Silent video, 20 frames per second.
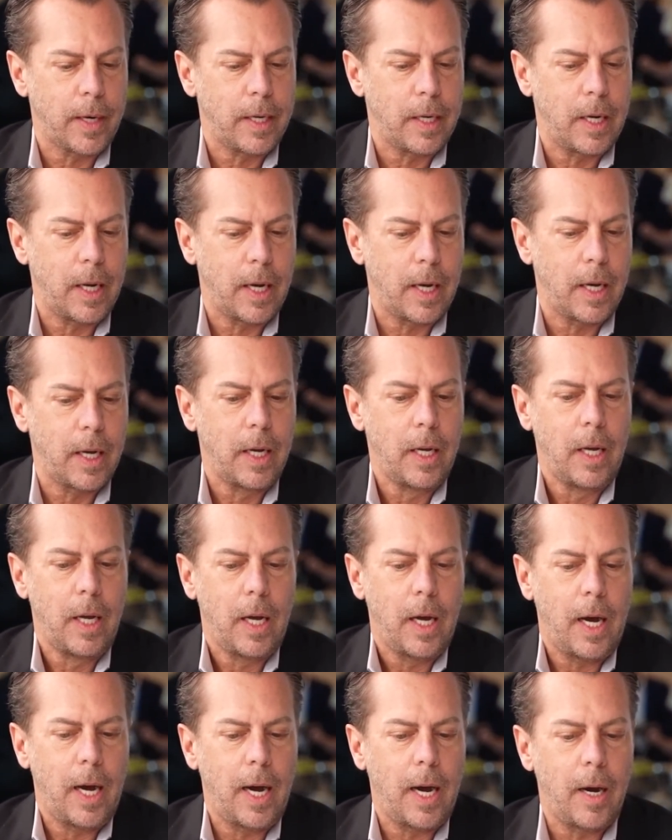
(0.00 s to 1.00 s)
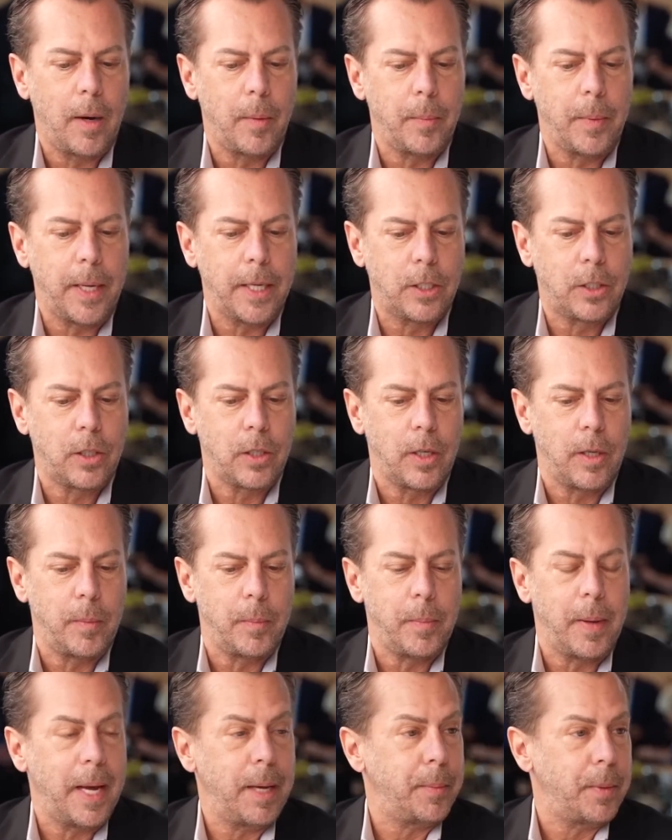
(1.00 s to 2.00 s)
And it's
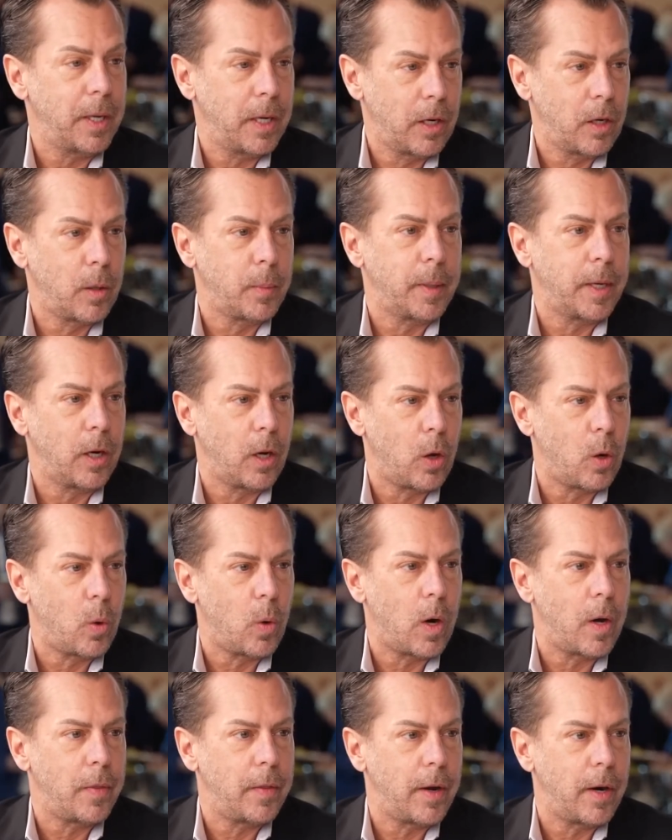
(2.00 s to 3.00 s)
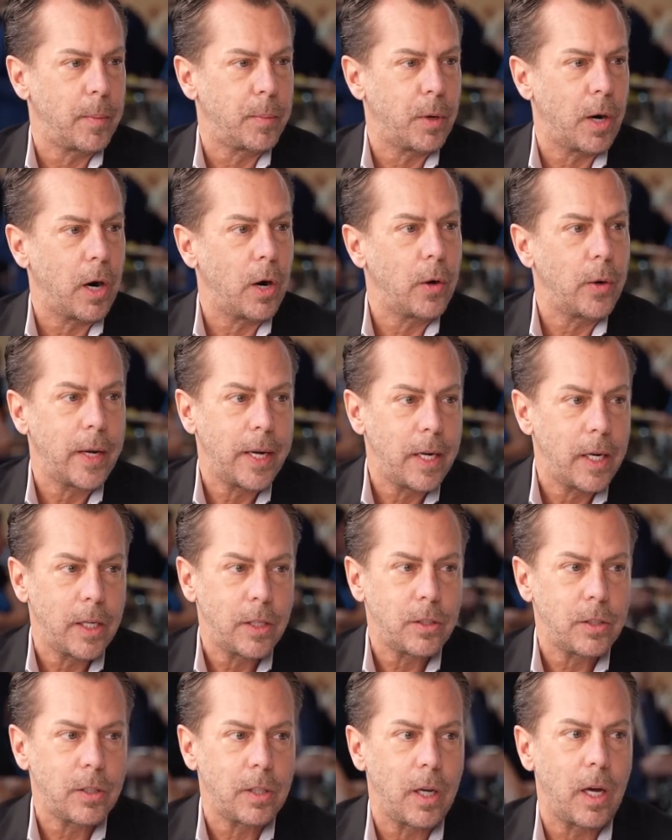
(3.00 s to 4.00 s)
maybe a little bit low on their priority
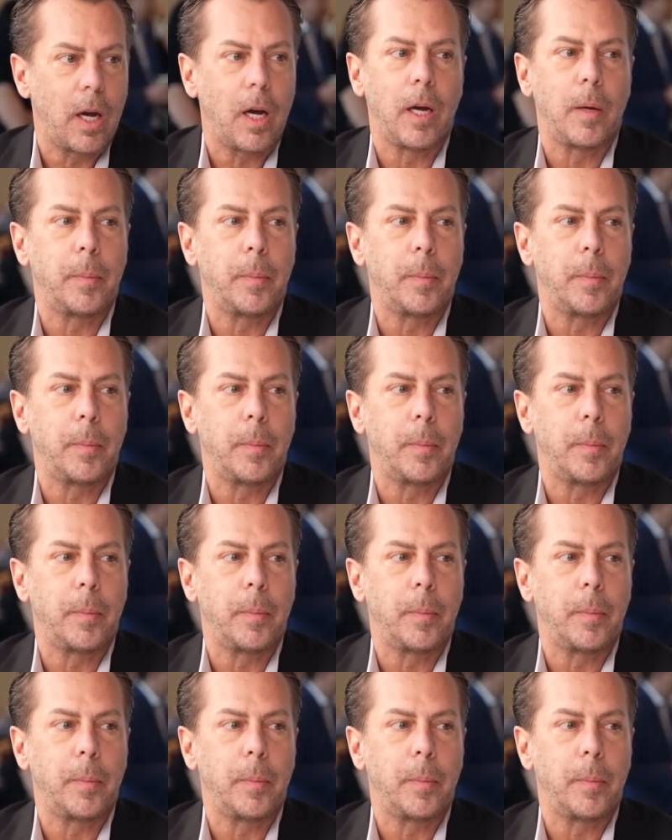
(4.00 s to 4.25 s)
list